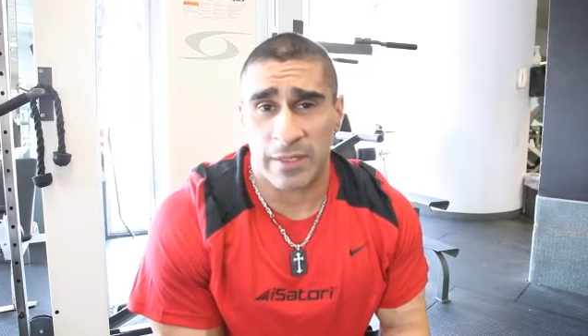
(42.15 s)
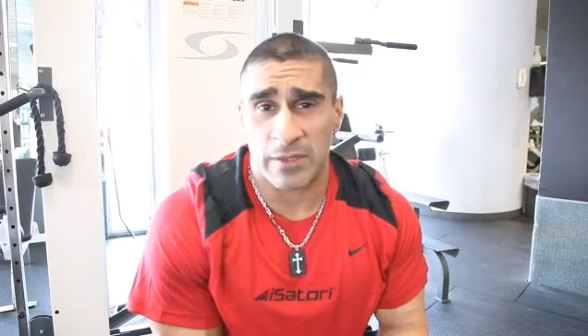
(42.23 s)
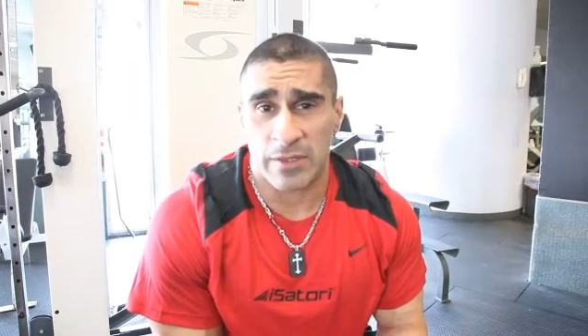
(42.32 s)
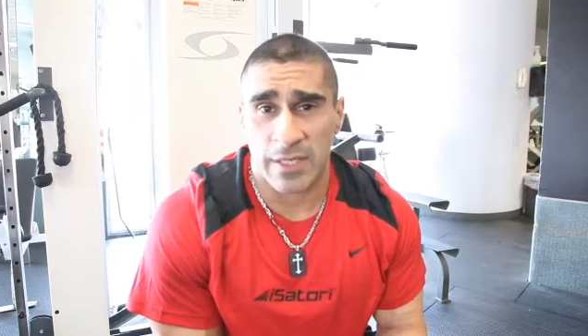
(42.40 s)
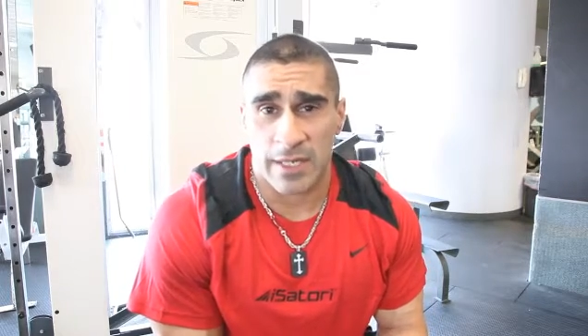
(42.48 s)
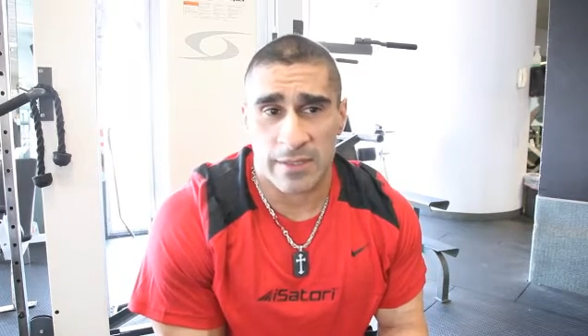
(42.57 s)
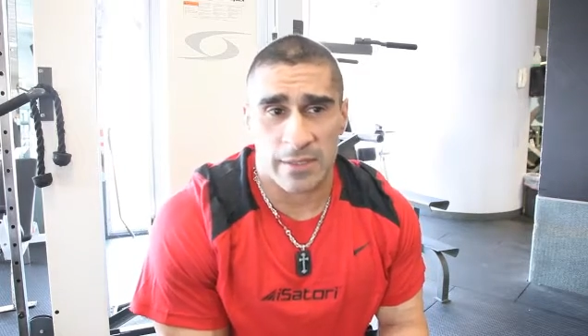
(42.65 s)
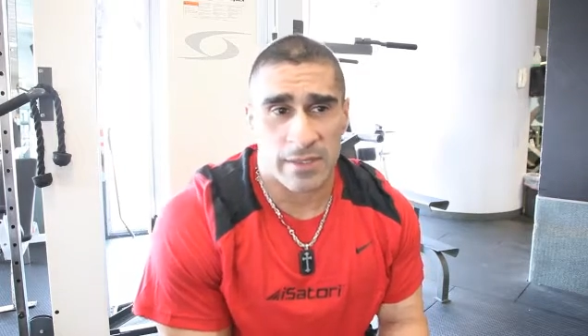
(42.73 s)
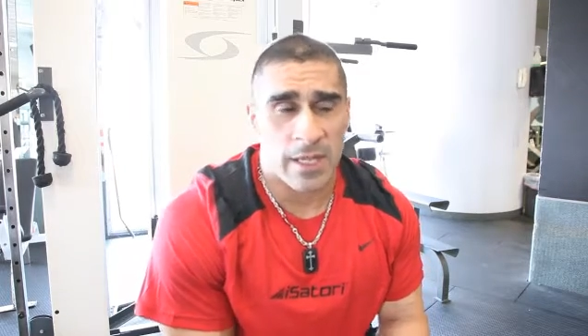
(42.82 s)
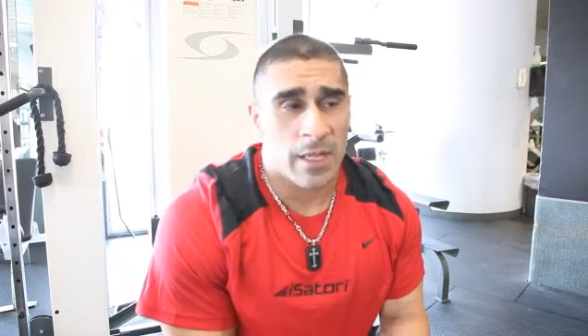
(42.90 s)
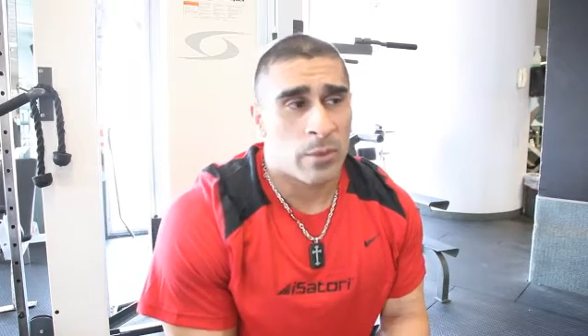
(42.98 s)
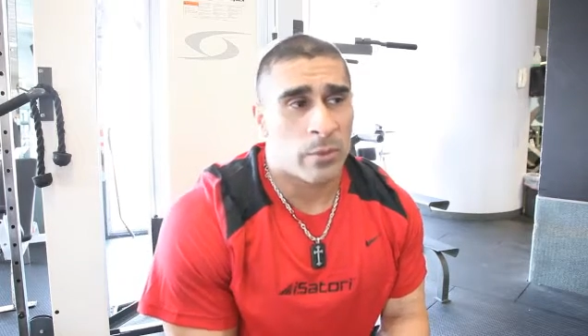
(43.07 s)
exercises.
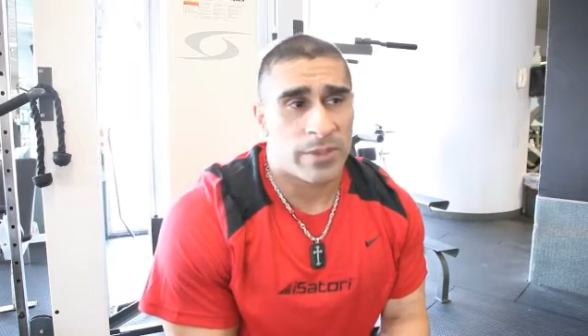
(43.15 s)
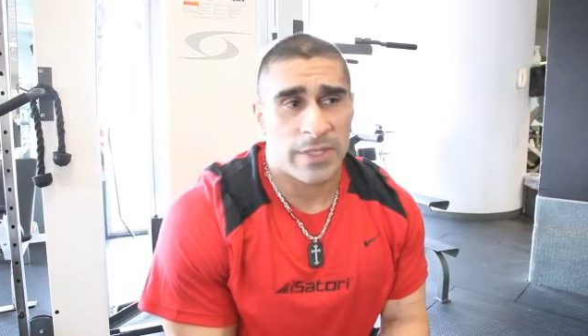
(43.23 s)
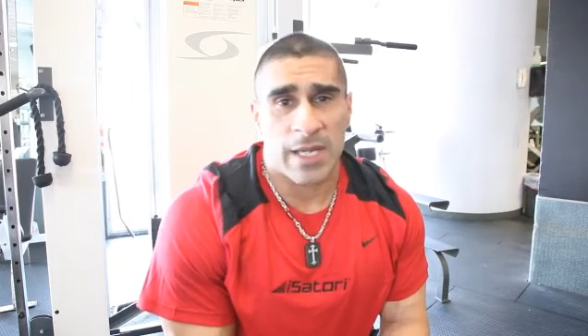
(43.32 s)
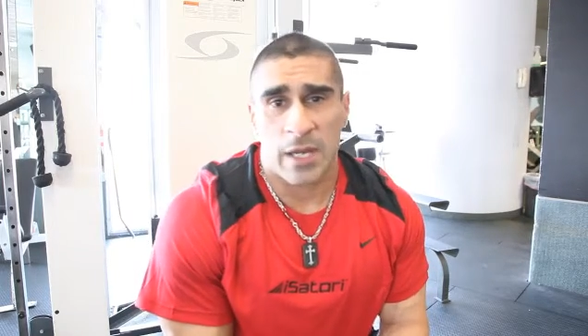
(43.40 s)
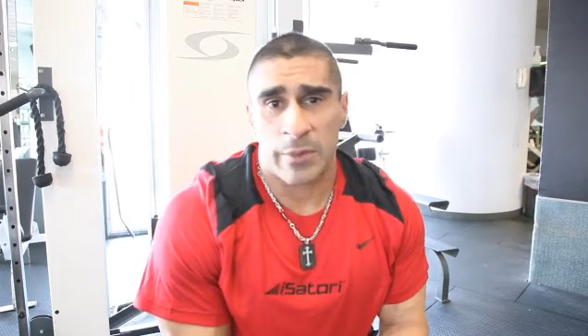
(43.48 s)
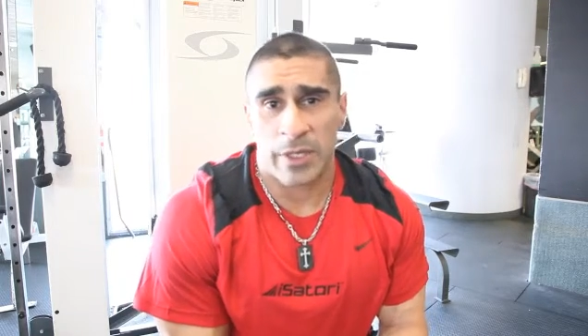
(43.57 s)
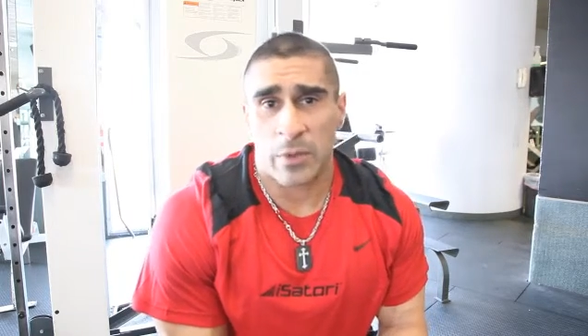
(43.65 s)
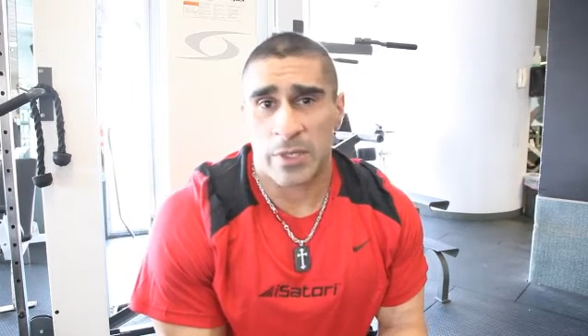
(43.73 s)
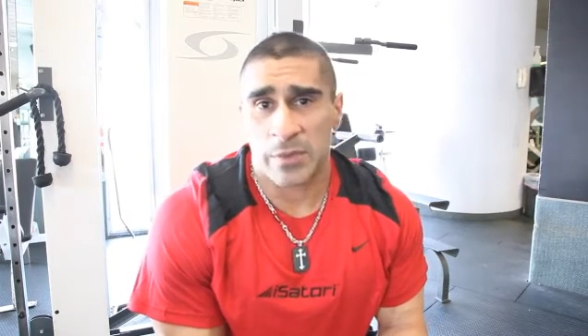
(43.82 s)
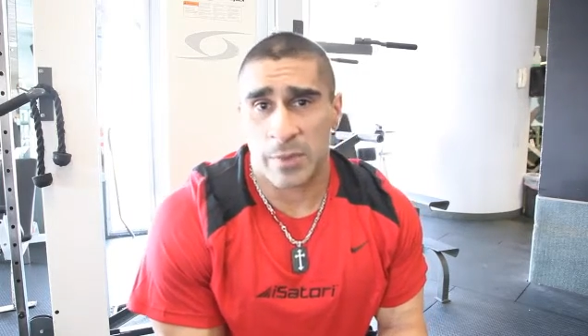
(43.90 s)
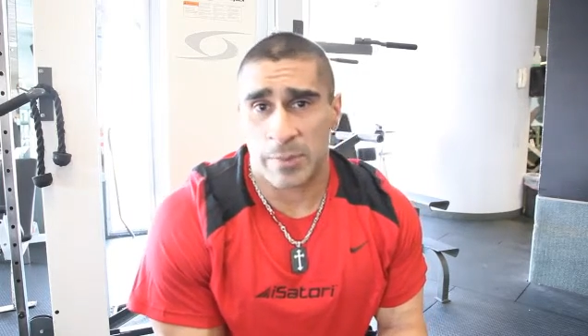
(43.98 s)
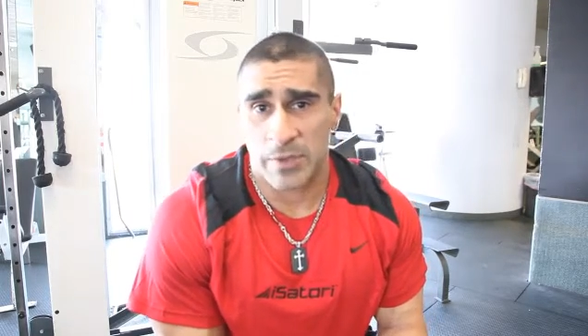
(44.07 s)
We'll see how we go
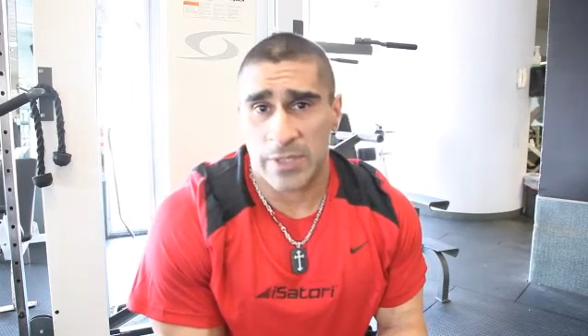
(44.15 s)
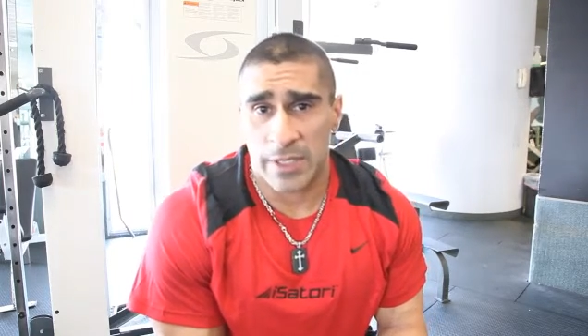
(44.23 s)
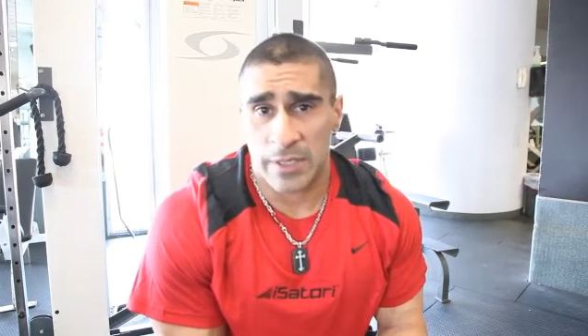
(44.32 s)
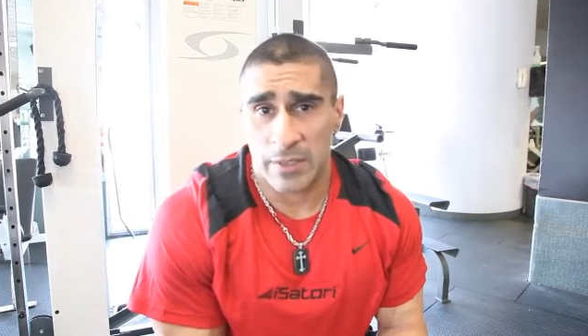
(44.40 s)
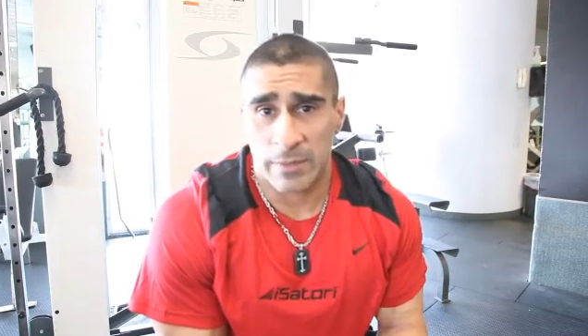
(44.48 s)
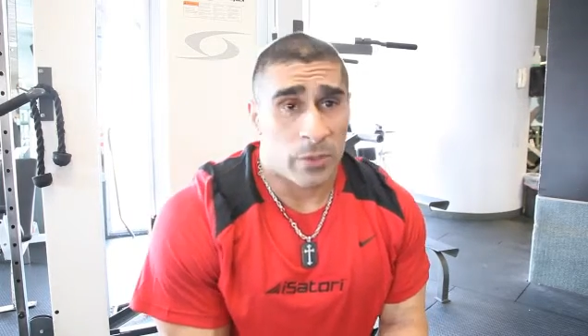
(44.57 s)
as we proceed.